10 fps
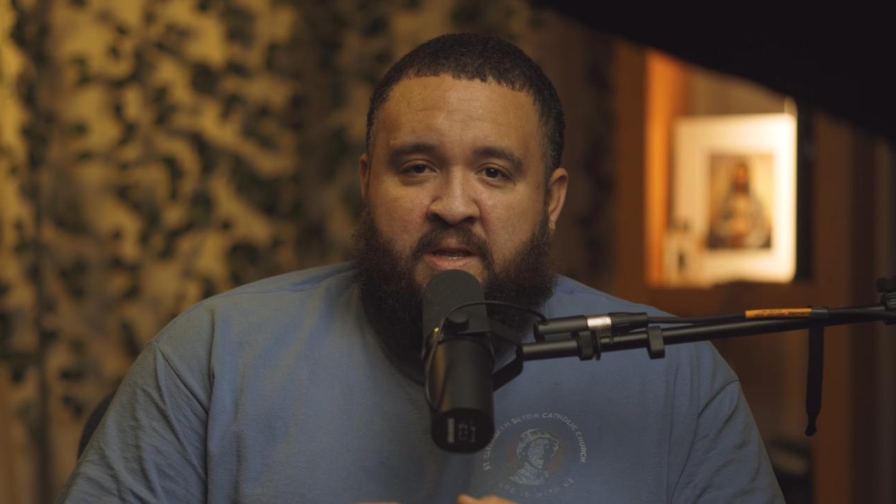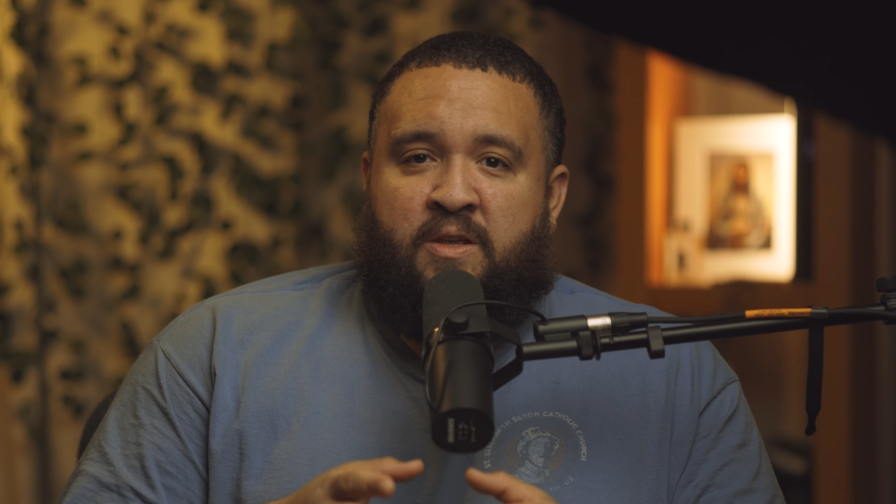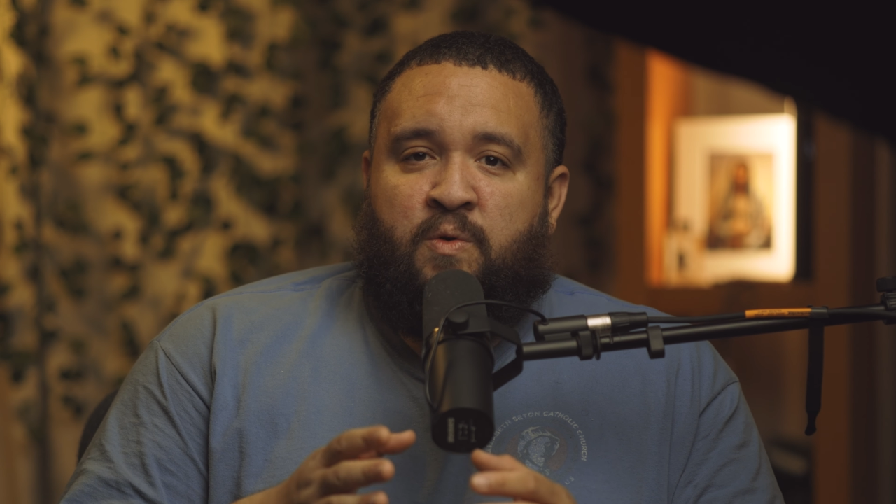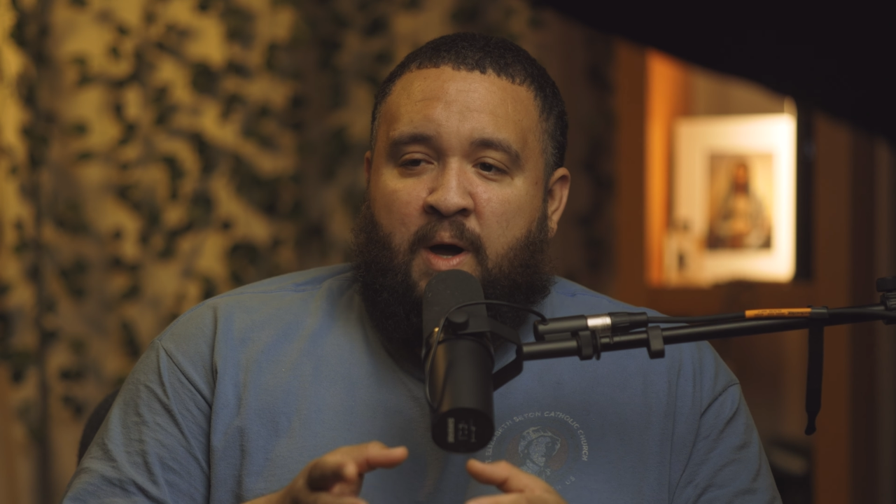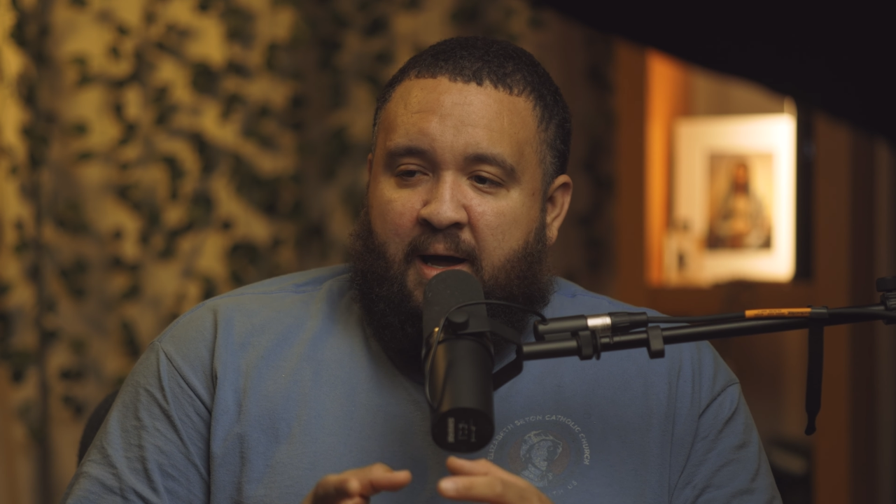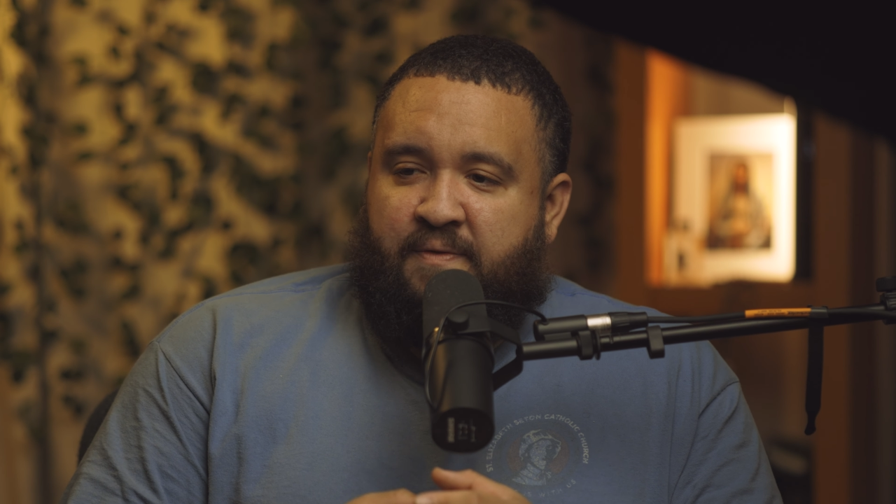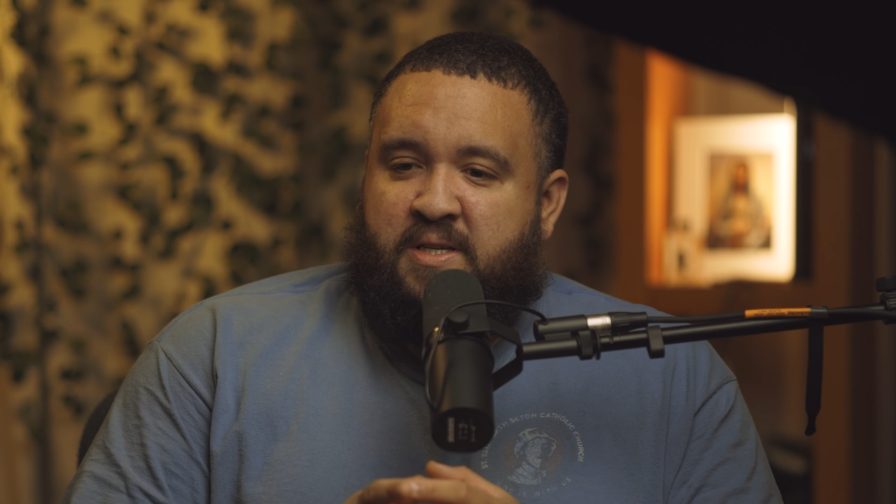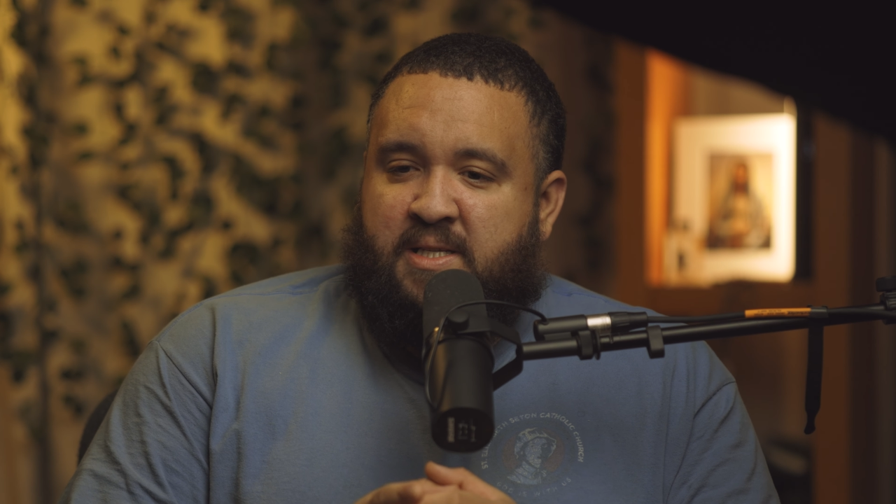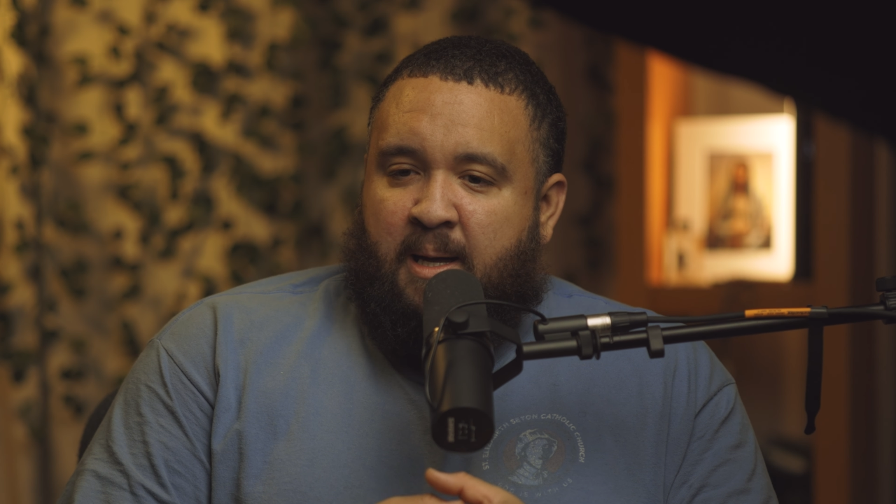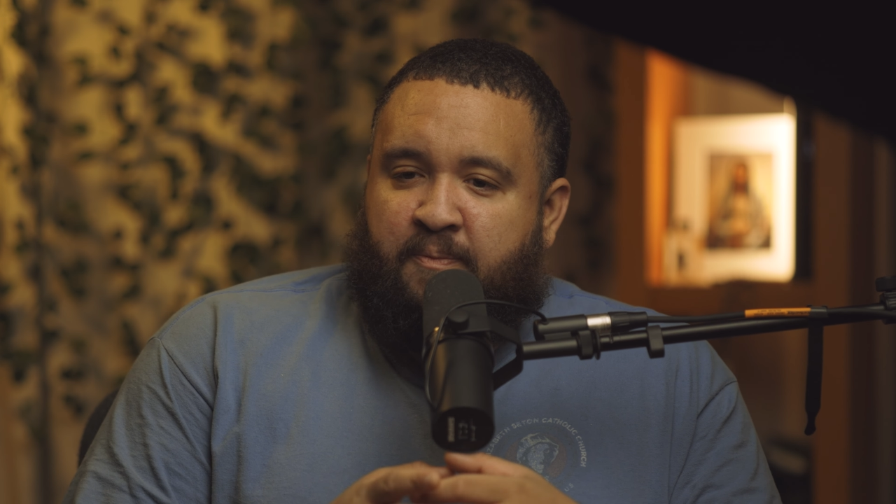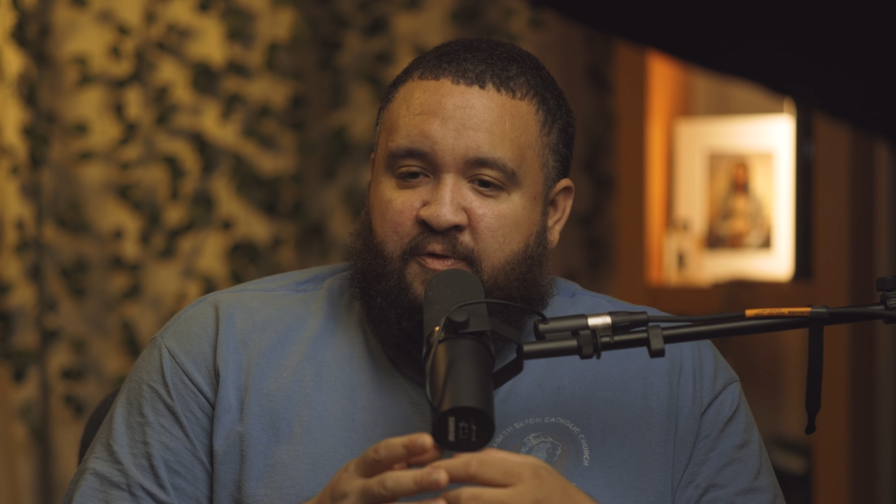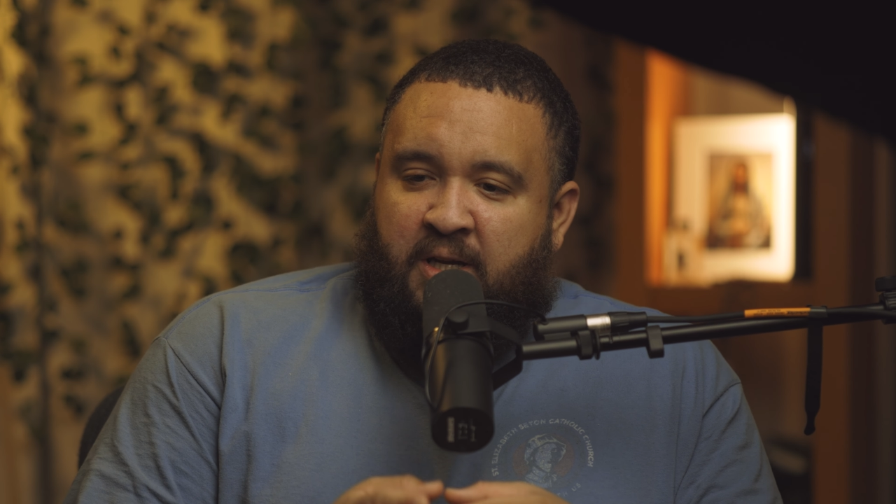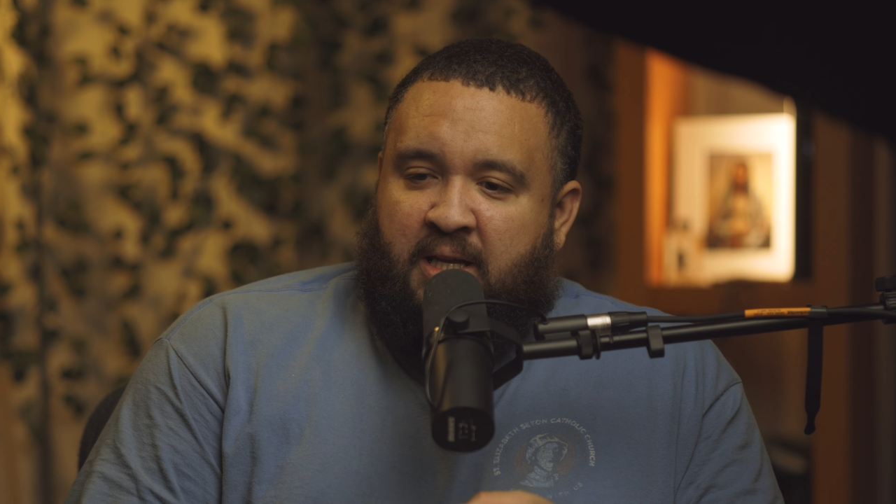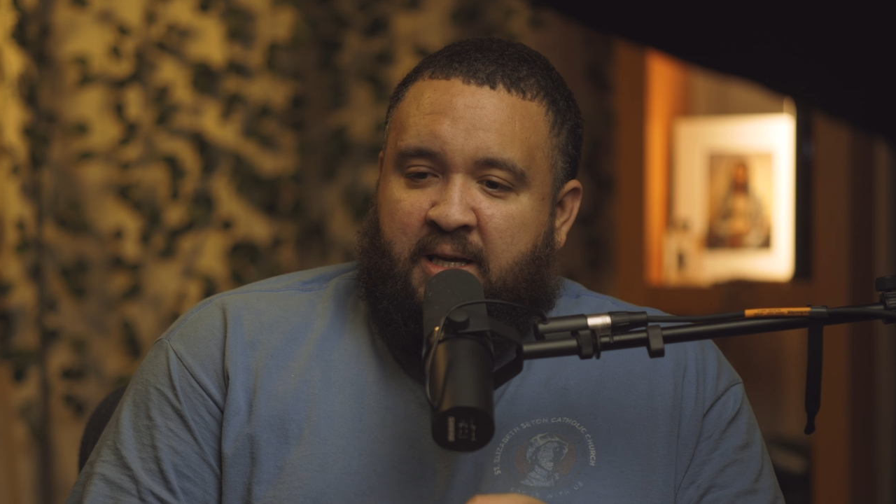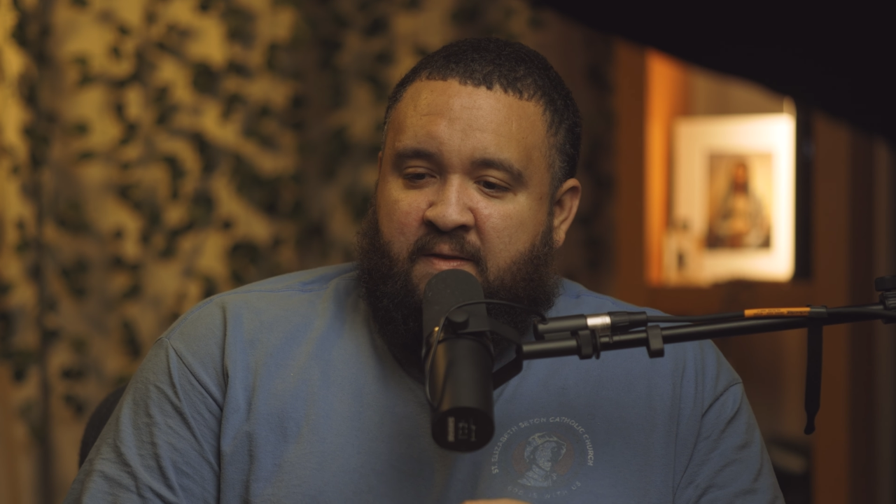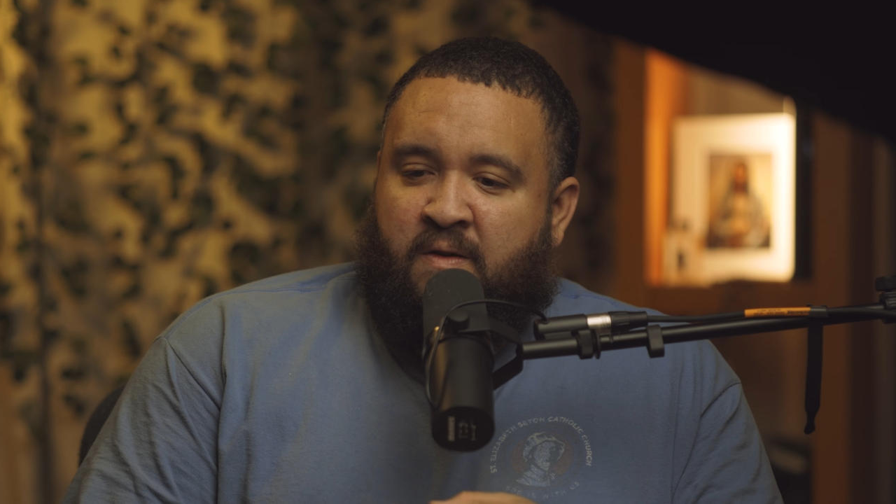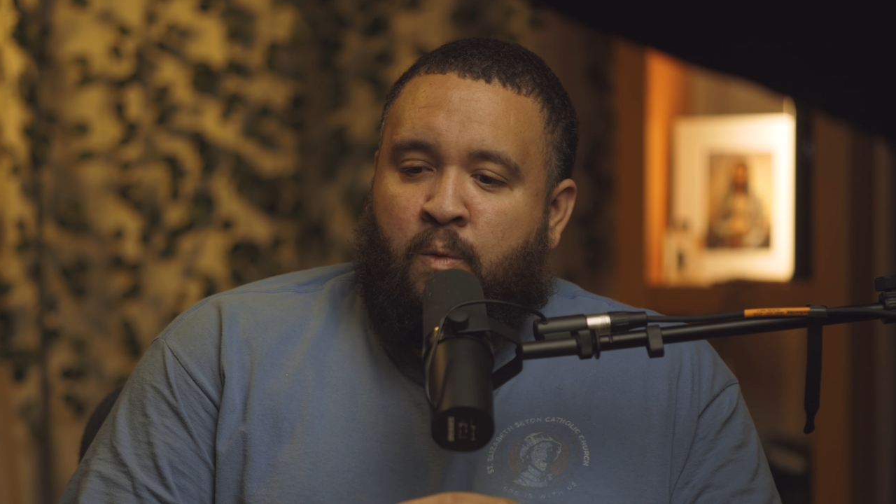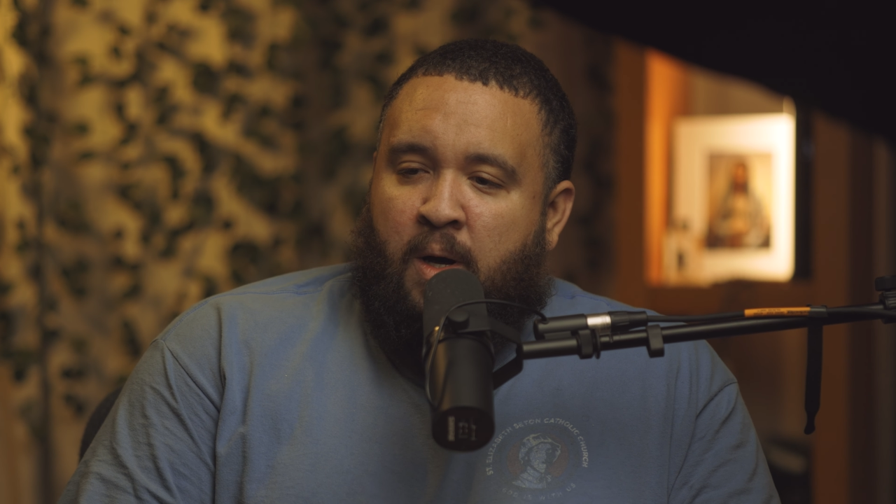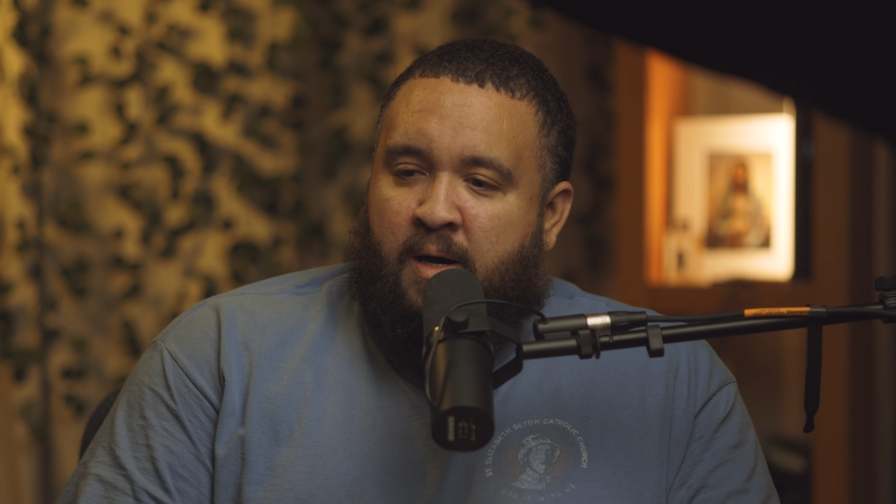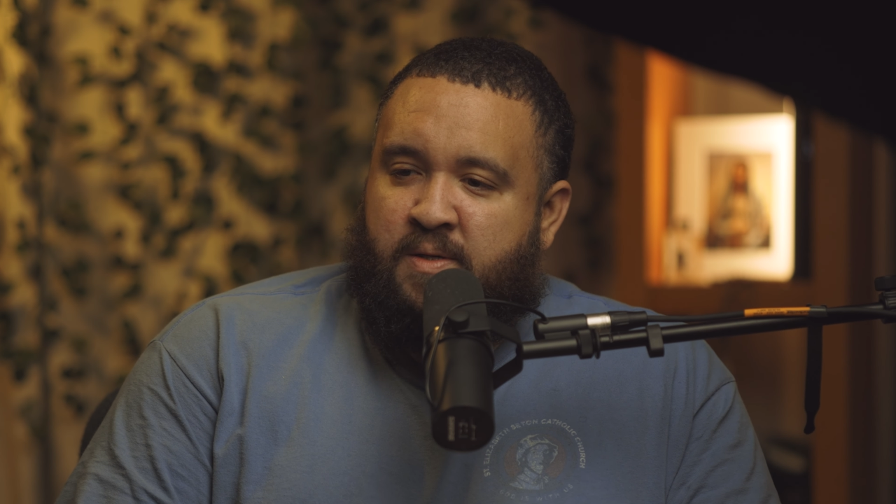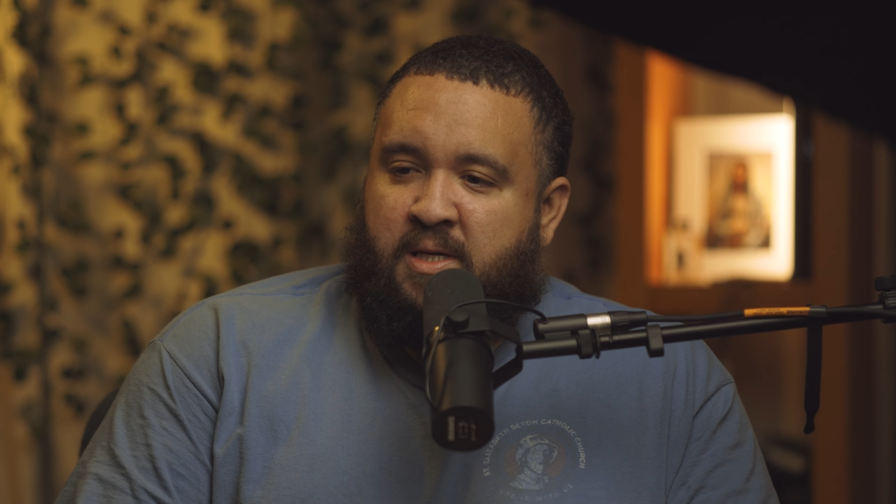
You have to stop feeding into wells